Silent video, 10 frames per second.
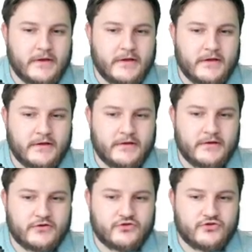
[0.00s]
uh,
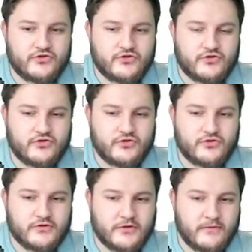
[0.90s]

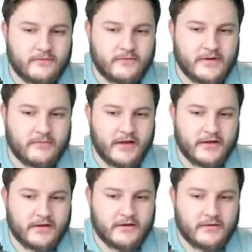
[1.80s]
if a flick
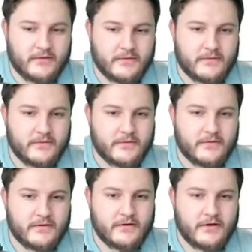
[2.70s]
back,
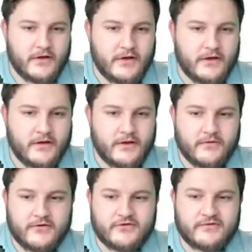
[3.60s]
uh,
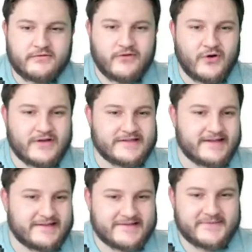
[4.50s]

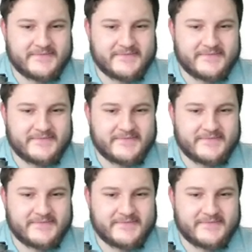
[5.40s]
346.